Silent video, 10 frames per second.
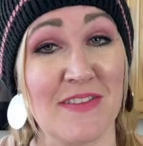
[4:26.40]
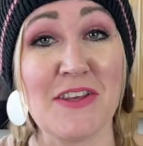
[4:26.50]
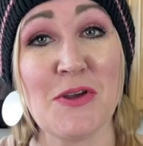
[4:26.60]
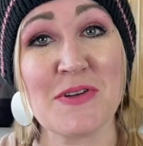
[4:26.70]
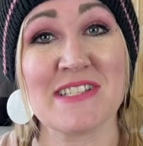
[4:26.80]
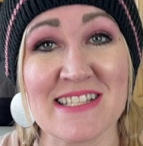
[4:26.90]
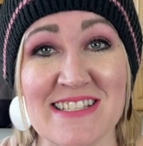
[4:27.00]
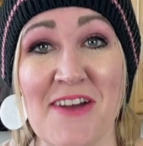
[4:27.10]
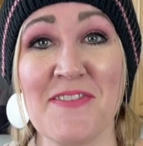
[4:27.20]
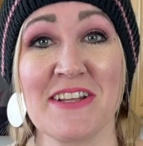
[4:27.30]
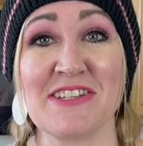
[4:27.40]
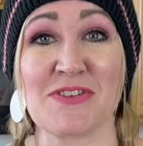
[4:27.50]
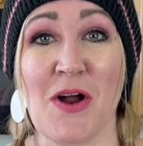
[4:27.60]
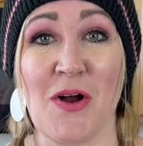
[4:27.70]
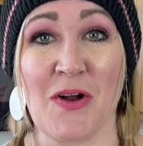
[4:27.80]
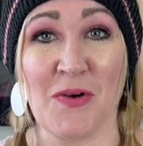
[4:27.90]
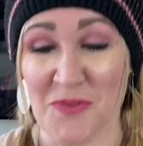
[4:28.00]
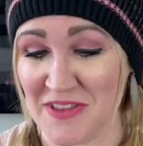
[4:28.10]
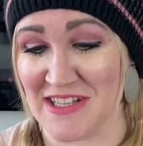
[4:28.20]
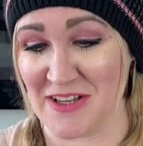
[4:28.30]
cuteness is definitely strong
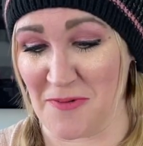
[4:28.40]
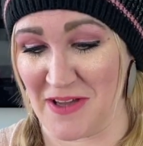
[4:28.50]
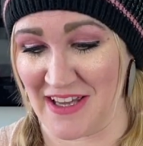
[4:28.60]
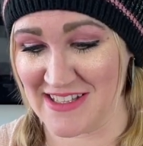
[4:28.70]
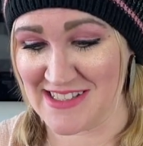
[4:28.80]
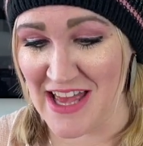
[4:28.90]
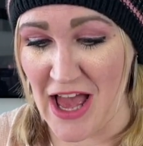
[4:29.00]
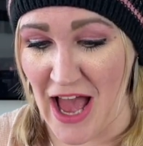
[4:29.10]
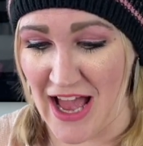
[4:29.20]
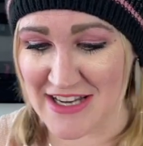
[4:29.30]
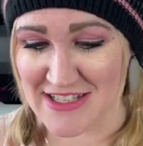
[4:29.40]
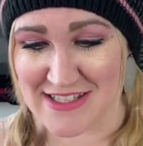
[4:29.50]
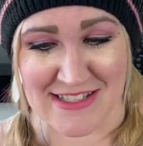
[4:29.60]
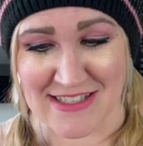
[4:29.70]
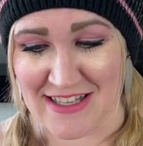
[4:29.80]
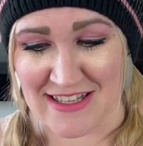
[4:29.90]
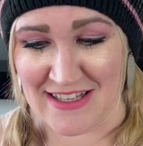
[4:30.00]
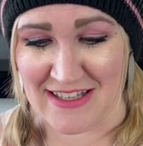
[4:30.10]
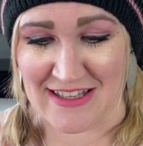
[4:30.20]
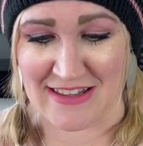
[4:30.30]
with these cupcakes.
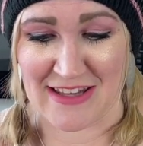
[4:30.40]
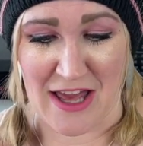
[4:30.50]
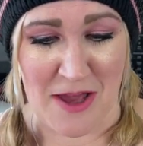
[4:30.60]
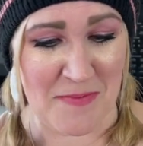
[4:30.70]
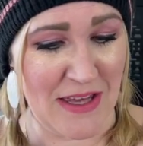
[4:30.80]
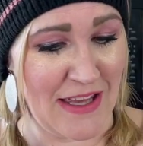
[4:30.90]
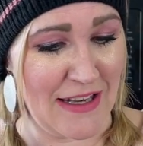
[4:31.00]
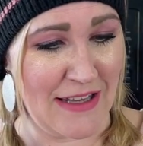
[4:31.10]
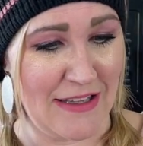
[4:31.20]
I mean,